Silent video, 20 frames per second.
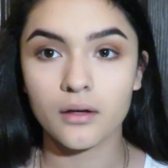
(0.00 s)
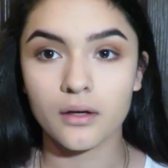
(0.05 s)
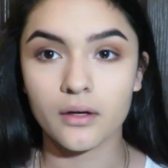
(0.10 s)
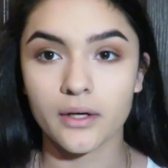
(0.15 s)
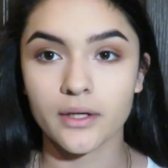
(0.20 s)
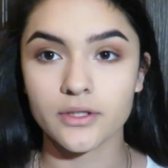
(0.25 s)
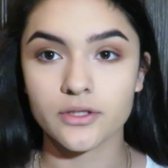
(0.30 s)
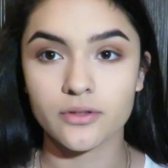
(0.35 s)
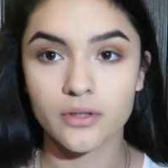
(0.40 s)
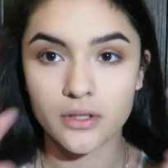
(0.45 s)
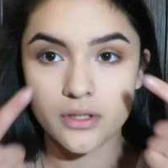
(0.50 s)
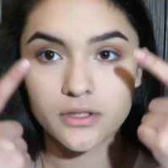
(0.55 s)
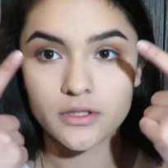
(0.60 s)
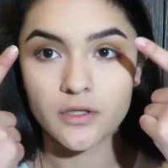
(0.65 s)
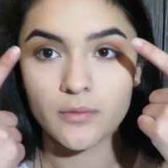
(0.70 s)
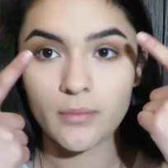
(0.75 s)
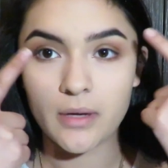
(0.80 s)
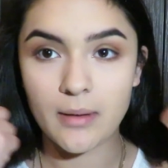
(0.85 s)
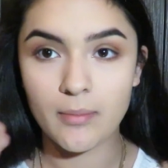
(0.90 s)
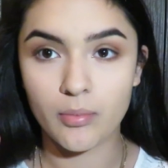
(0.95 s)
Alright, so I just
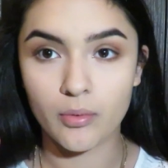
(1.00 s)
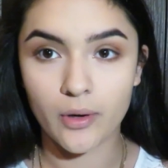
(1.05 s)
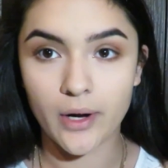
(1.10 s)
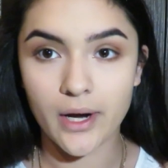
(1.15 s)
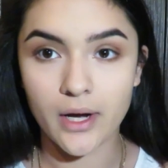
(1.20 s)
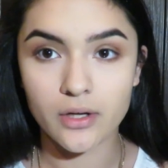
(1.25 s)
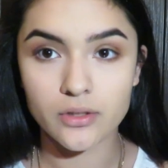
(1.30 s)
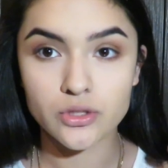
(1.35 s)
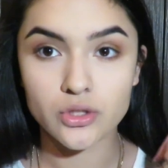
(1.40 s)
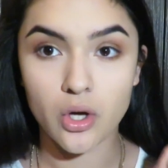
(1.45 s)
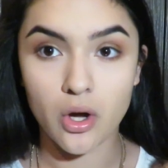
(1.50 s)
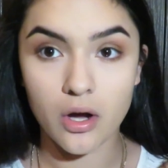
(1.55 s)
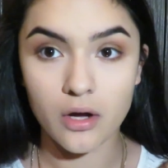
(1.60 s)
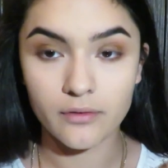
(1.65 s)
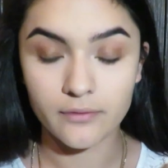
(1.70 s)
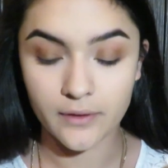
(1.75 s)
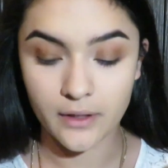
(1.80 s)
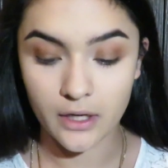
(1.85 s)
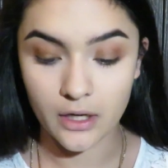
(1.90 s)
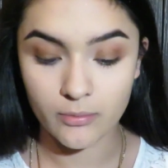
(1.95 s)
did my brows
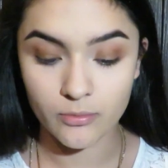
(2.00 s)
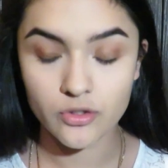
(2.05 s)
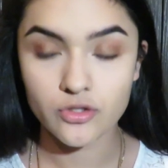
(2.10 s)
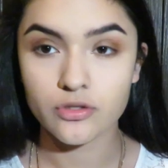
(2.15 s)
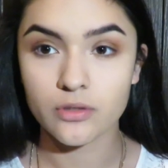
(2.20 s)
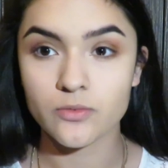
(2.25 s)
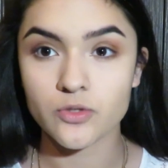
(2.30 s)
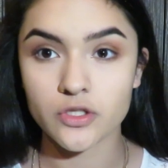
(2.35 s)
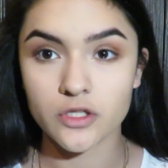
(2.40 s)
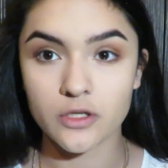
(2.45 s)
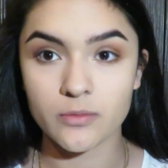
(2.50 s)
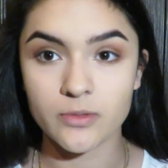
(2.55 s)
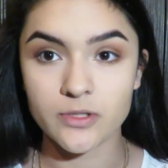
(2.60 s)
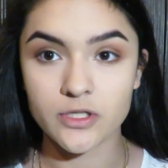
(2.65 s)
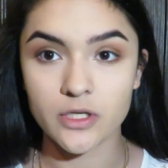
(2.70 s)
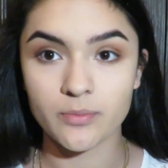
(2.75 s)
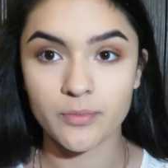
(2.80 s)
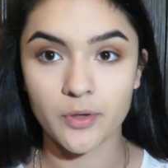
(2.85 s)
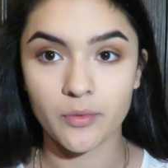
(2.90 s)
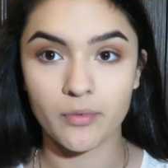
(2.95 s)
off camera, so I'm just going to
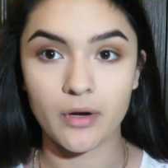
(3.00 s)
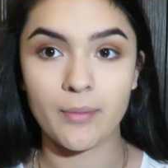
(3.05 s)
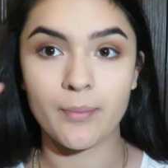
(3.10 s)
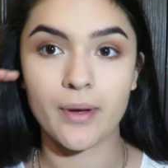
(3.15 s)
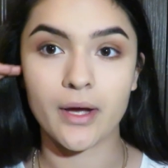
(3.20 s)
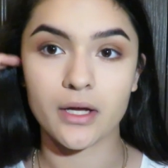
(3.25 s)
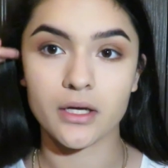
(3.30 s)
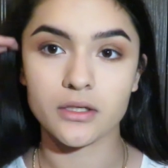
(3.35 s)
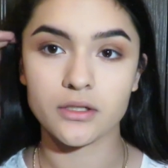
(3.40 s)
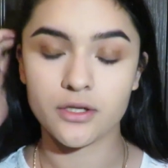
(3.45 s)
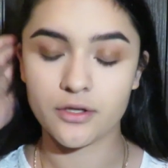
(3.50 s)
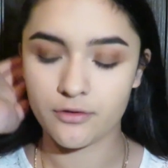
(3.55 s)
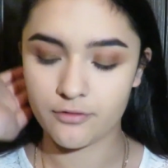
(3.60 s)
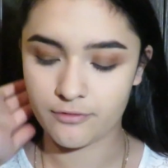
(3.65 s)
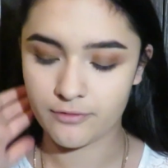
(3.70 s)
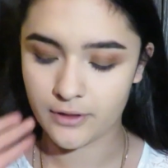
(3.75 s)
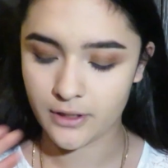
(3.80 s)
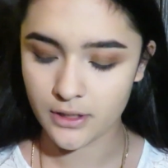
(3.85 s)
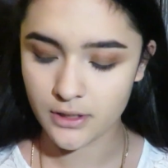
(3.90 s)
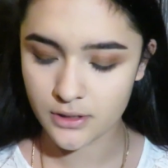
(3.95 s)
be jumping right back into the
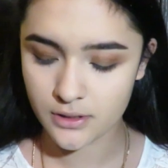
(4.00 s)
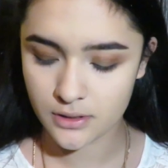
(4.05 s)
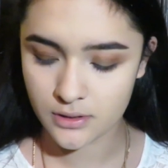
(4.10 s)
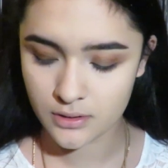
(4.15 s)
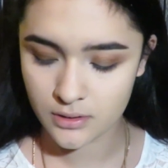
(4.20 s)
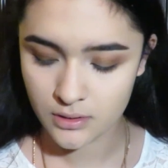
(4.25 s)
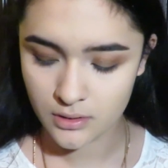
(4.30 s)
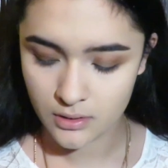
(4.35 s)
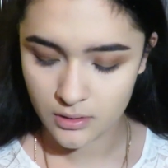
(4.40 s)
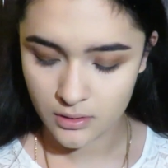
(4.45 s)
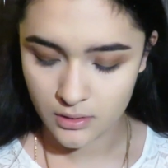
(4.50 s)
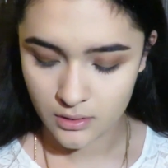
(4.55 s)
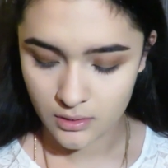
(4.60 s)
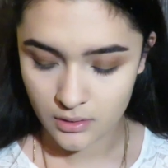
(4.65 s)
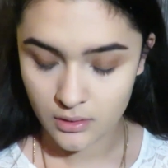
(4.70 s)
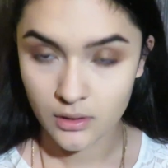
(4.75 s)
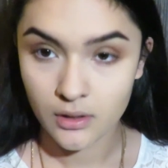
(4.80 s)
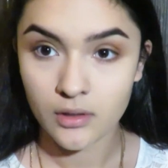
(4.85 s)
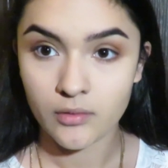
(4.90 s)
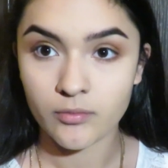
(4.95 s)
face.
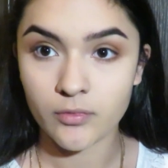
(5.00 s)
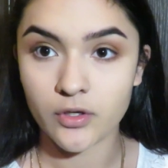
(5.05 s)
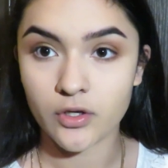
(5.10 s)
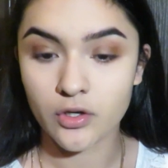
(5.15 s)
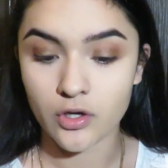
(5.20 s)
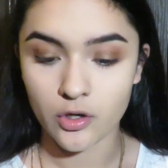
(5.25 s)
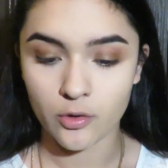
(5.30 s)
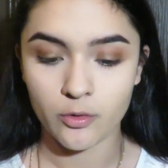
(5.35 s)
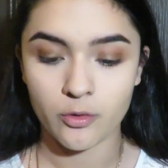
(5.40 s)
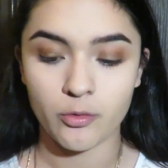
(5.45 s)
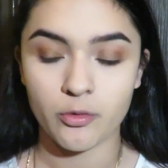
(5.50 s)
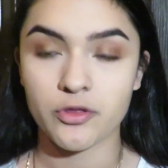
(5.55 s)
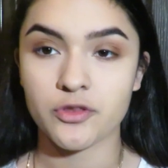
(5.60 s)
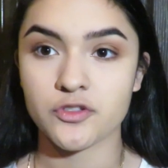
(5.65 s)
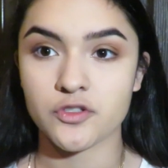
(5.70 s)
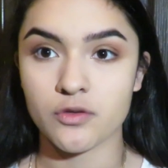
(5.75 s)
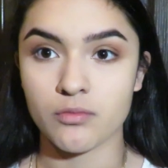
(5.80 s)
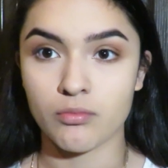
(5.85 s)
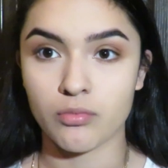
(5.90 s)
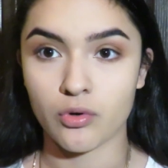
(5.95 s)
I'm going to go in with
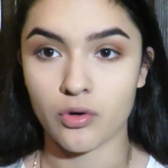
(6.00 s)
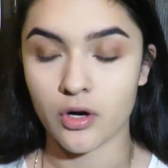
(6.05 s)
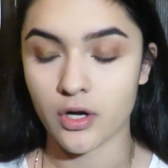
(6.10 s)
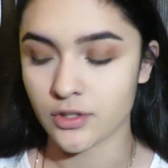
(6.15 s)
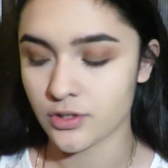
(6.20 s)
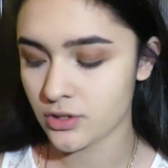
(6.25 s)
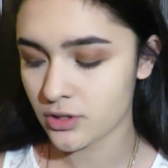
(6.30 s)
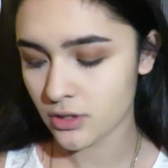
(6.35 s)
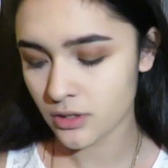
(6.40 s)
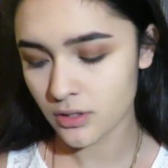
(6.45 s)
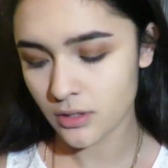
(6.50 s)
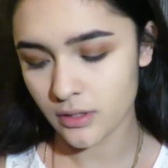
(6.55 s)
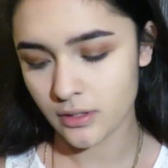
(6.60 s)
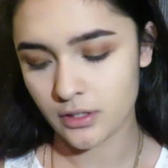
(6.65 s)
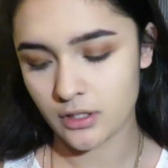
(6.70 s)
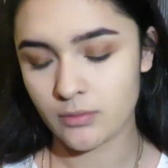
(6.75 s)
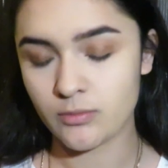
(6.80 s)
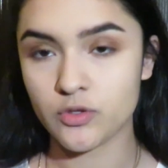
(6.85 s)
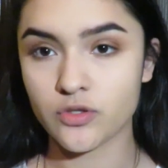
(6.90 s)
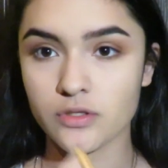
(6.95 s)
some bronzer,
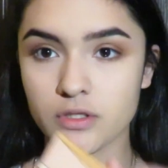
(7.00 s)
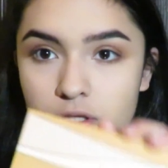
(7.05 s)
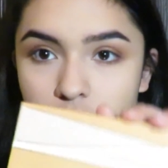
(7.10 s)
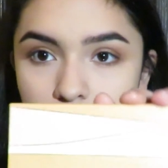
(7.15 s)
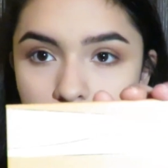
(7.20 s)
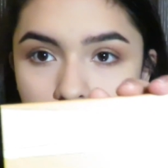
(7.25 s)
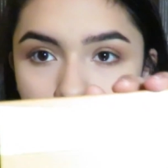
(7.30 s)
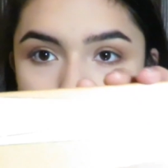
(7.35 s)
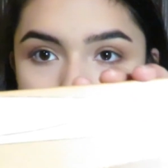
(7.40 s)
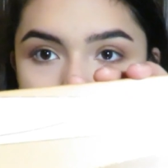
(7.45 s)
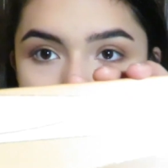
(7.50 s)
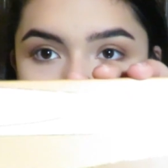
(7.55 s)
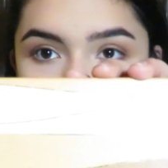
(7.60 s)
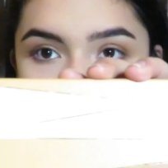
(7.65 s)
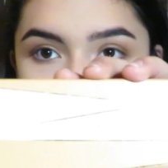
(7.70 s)
and I'm using the